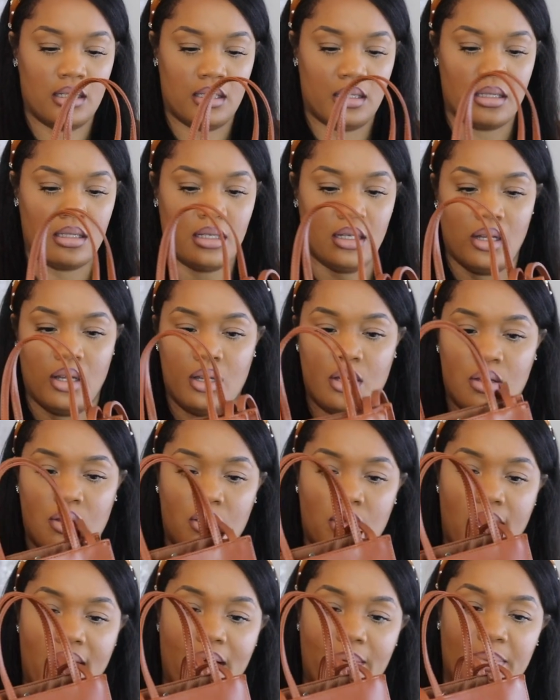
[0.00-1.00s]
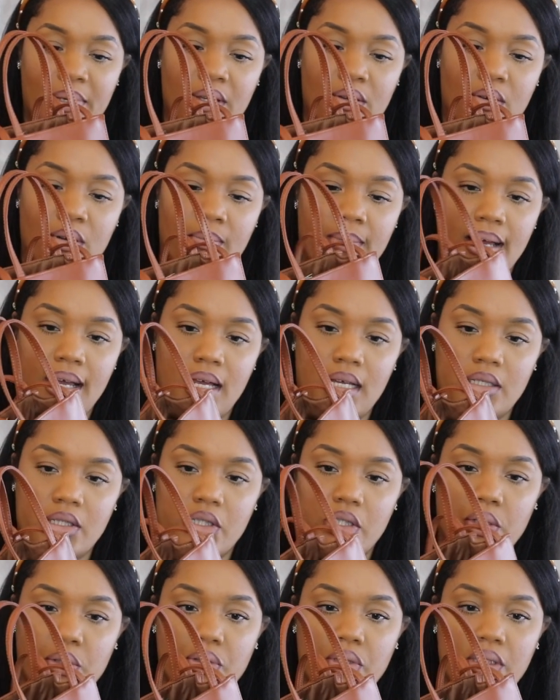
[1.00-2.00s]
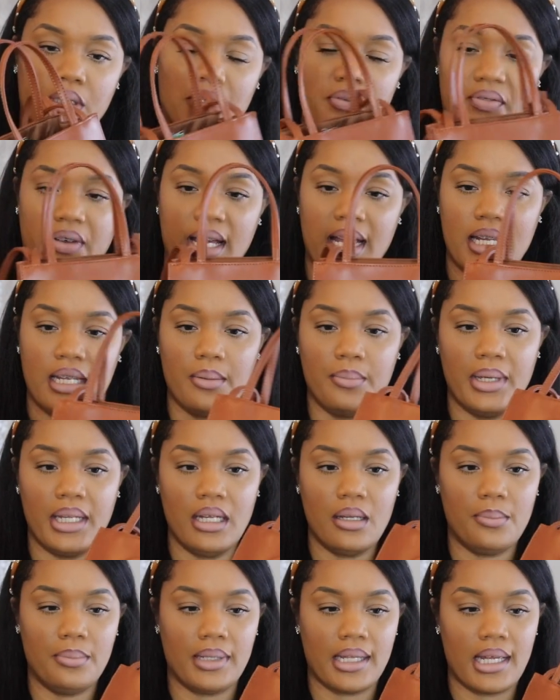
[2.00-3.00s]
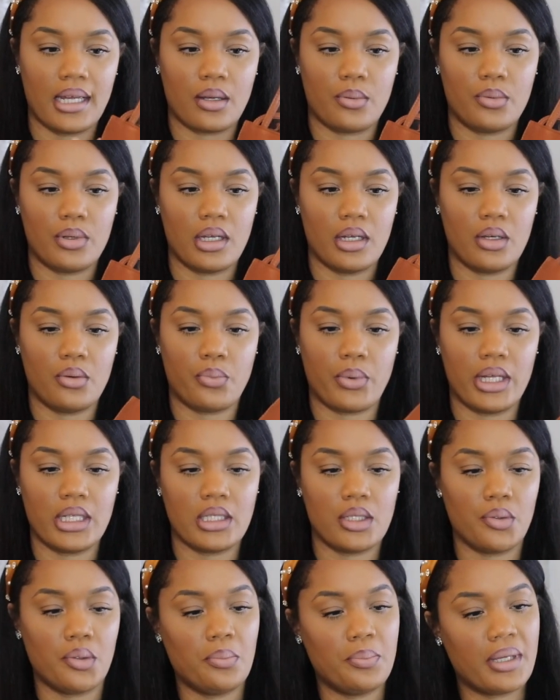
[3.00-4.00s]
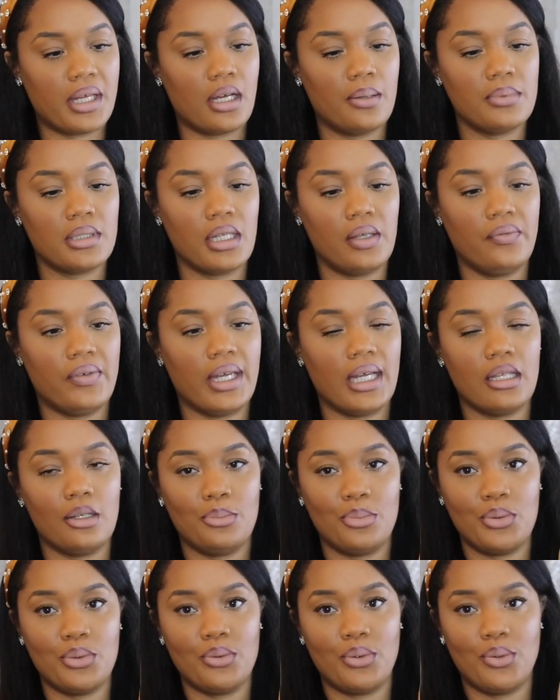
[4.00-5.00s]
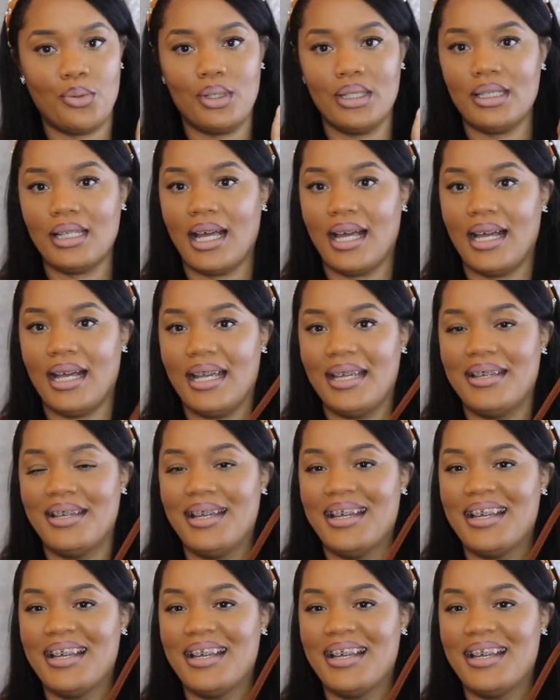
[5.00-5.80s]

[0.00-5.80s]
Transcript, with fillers: So I'll be on my search to find the medium black one and wait till it becomes available online.